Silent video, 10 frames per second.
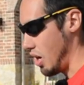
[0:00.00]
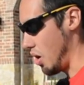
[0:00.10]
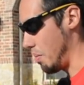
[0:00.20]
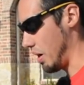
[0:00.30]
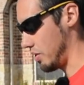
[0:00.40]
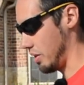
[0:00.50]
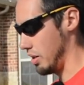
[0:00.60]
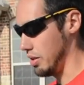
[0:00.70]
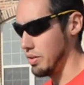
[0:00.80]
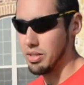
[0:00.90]
I'm actually
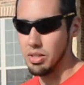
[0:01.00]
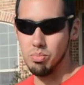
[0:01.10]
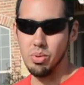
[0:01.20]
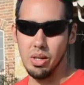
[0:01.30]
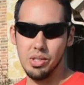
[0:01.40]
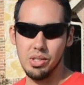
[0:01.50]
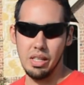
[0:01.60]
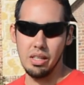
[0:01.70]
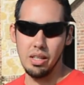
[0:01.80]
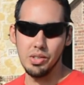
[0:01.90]
gonna use this brush
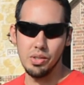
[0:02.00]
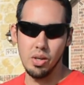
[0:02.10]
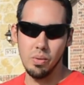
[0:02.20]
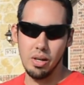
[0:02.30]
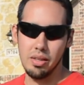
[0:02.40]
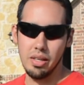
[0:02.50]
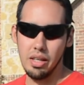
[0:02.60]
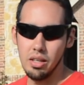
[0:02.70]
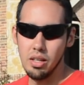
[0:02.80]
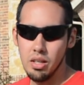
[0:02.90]
and let you know what I think.